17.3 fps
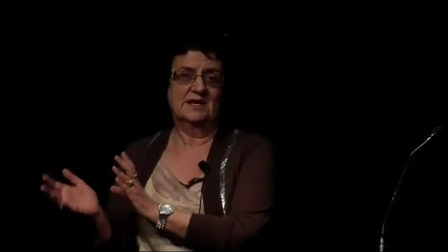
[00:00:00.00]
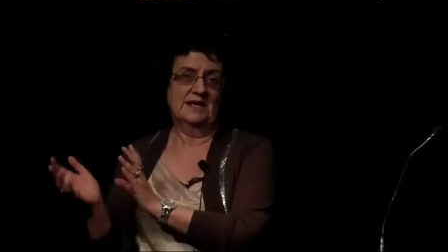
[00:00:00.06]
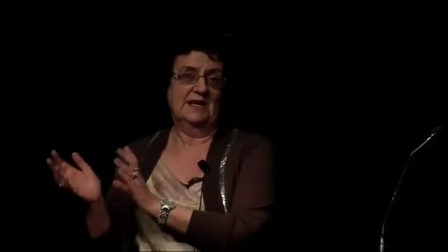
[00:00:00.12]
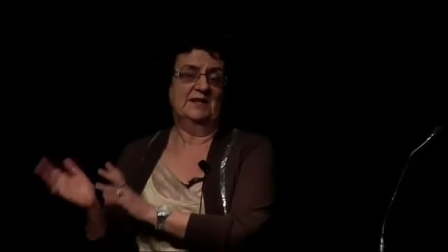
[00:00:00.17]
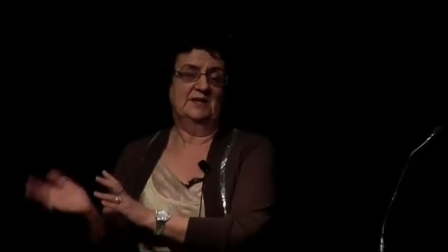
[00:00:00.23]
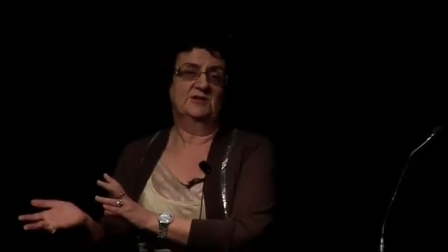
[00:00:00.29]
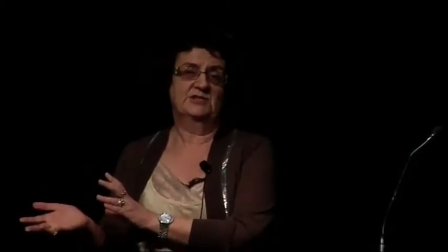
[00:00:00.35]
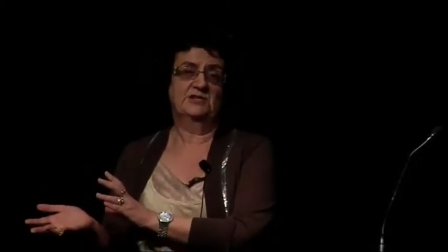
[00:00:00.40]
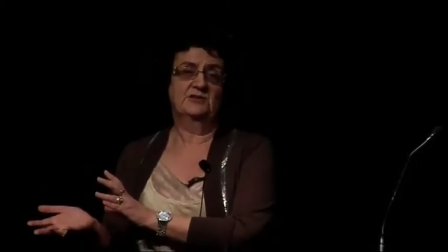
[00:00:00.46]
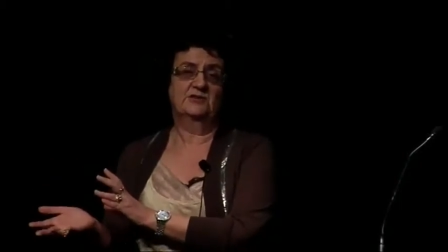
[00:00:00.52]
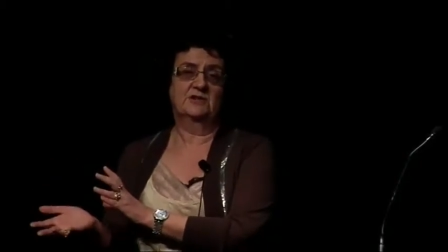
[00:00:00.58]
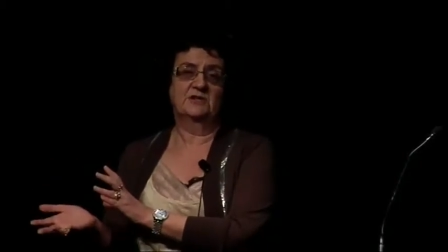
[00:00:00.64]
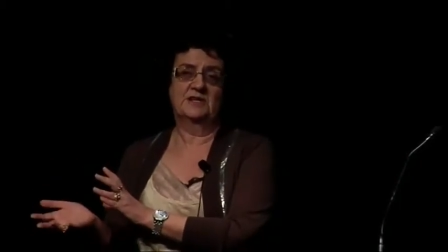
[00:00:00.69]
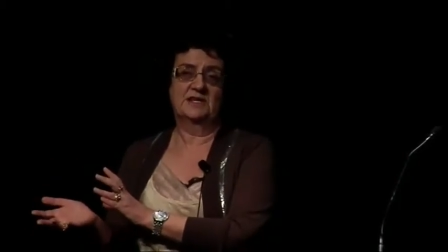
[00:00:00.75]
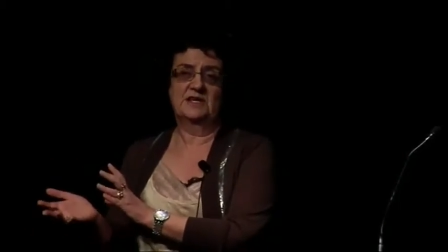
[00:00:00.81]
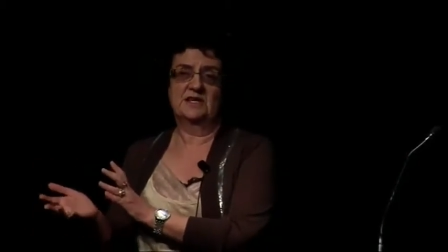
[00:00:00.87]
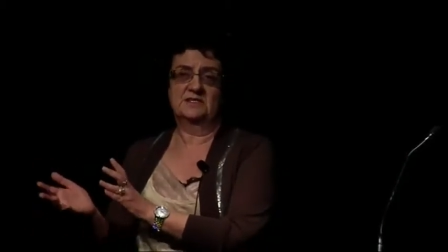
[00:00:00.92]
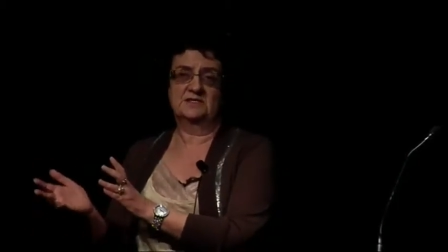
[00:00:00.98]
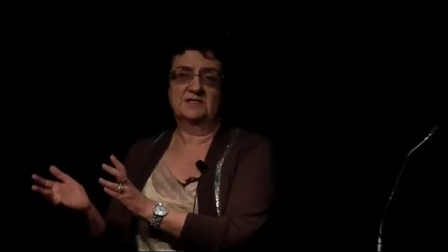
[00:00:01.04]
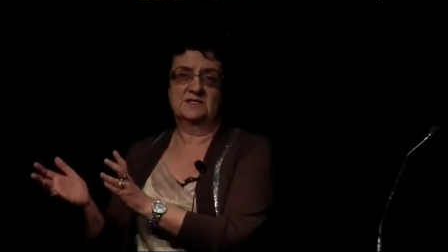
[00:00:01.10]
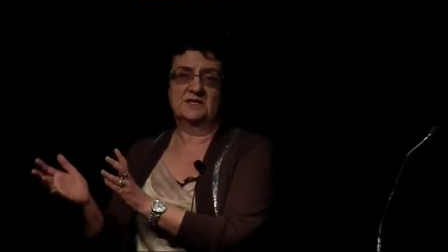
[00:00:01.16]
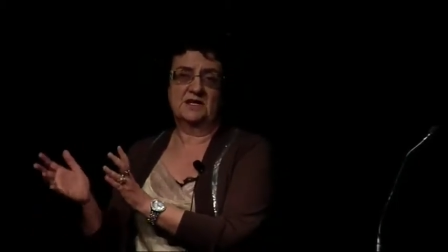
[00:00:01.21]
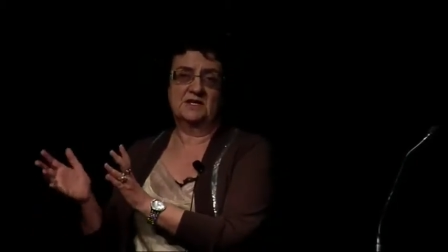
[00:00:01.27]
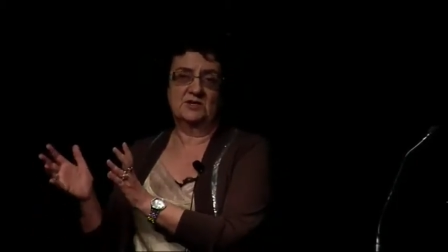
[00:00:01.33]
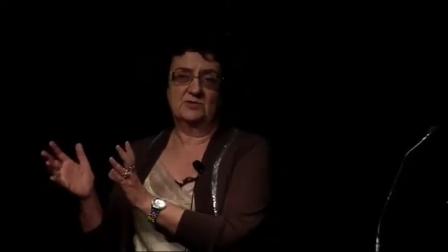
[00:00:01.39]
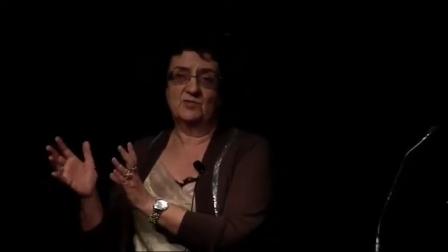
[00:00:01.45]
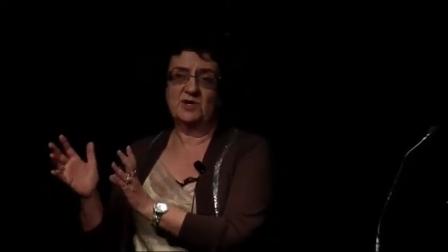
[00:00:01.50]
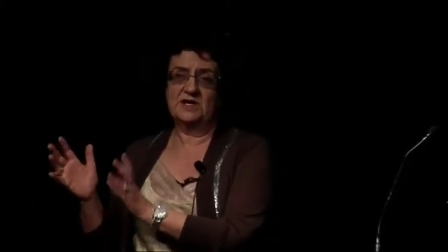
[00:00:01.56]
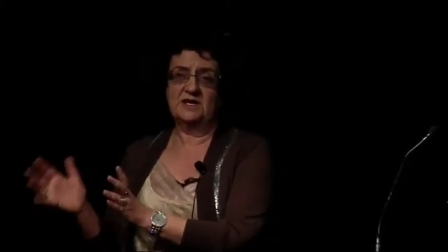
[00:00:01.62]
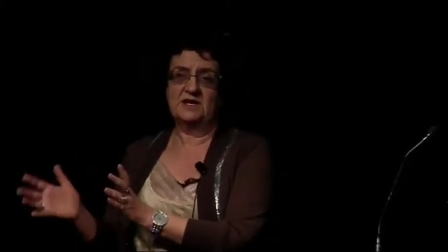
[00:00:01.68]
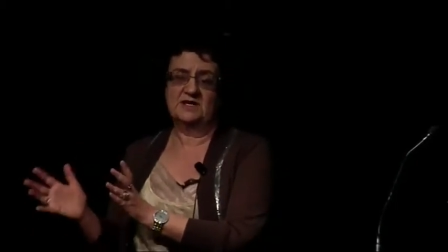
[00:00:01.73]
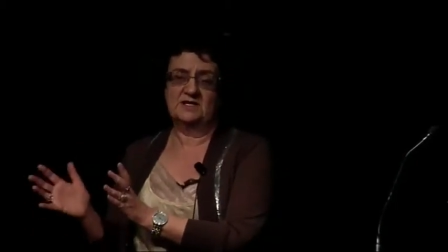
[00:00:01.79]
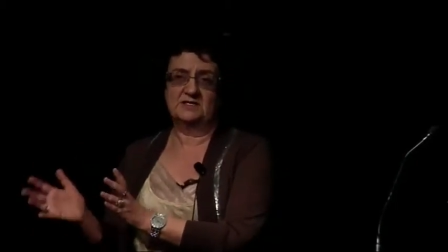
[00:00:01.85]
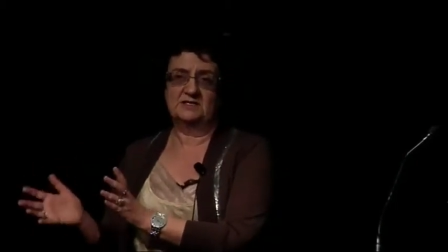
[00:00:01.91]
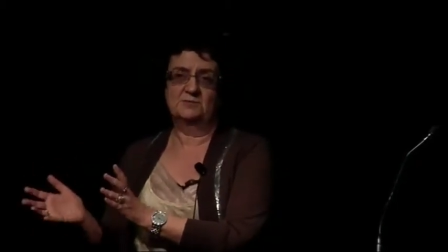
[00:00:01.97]
And certainly as a data
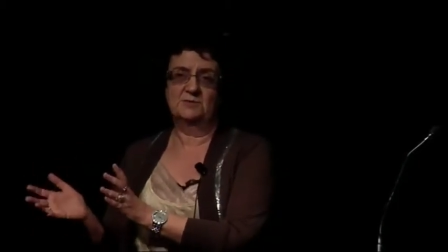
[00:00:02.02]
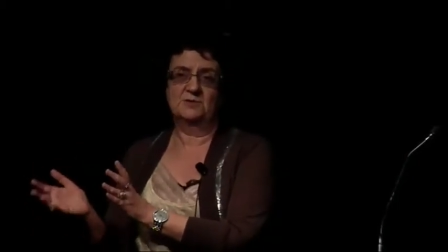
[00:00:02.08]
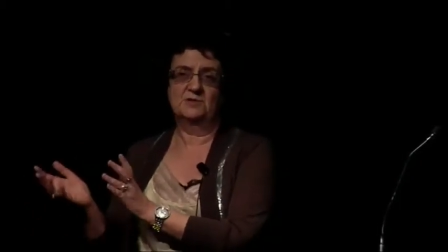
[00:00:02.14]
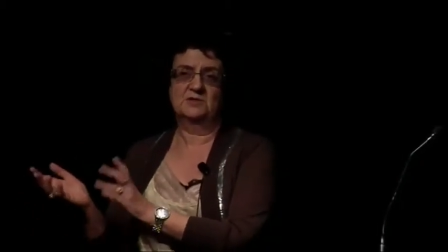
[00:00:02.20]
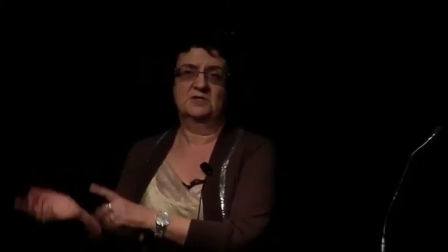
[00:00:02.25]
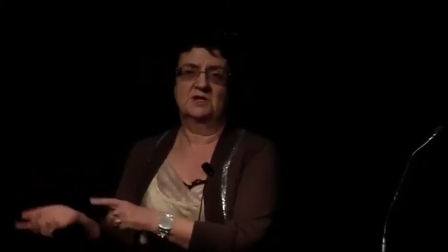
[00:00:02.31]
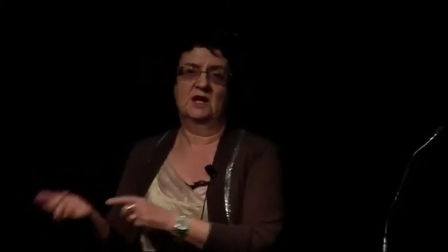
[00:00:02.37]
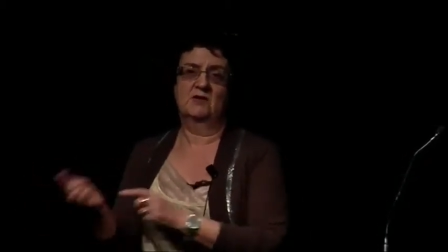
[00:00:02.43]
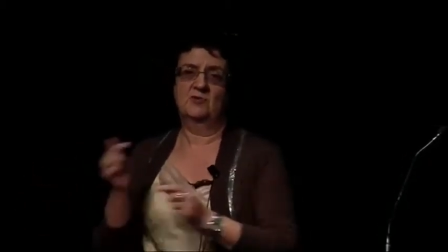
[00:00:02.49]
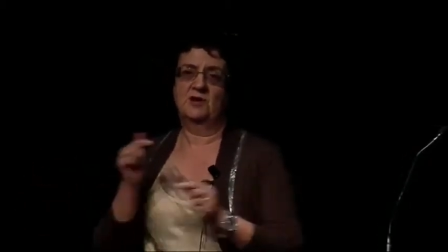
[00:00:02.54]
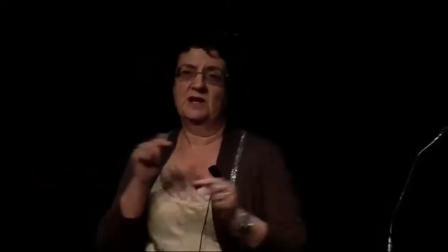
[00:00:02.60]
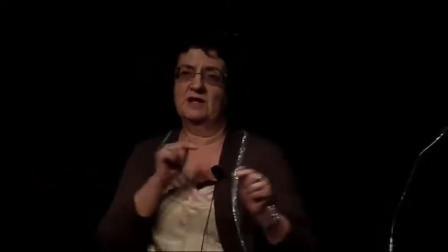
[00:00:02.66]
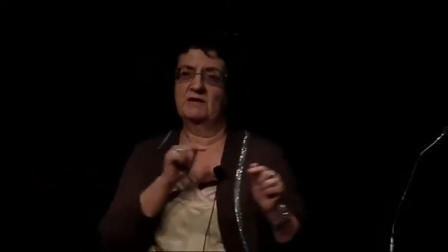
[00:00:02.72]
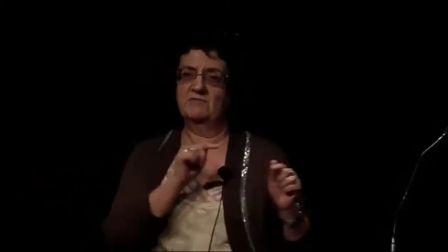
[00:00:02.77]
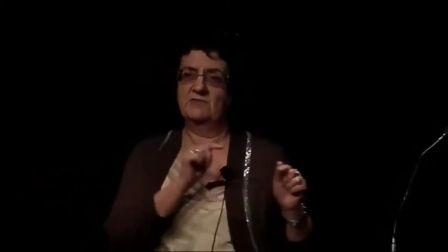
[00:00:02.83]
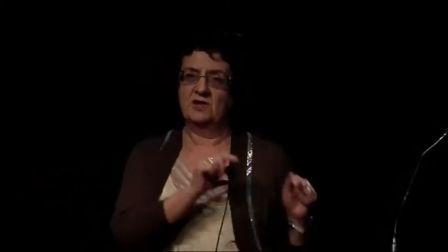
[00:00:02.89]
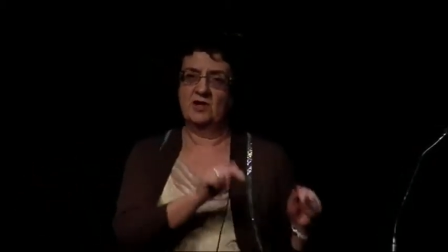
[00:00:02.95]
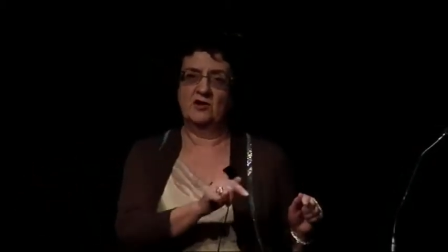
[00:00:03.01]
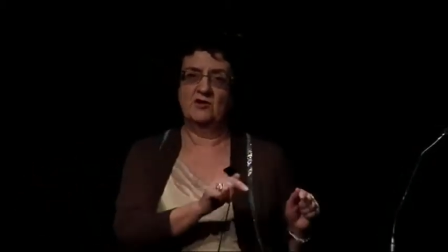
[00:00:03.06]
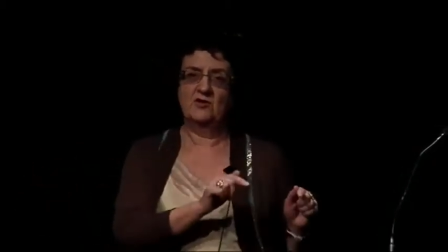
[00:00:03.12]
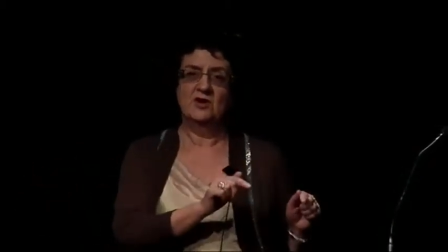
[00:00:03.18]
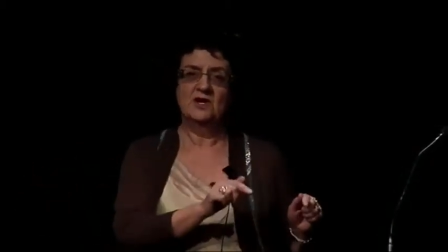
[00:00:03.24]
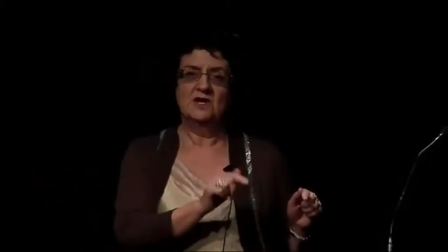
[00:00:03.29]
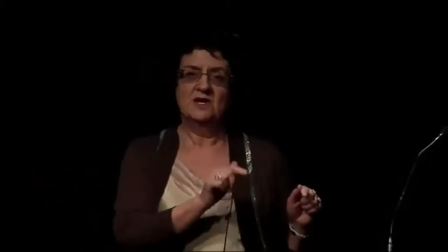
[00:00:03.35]
warehouse person, I would have no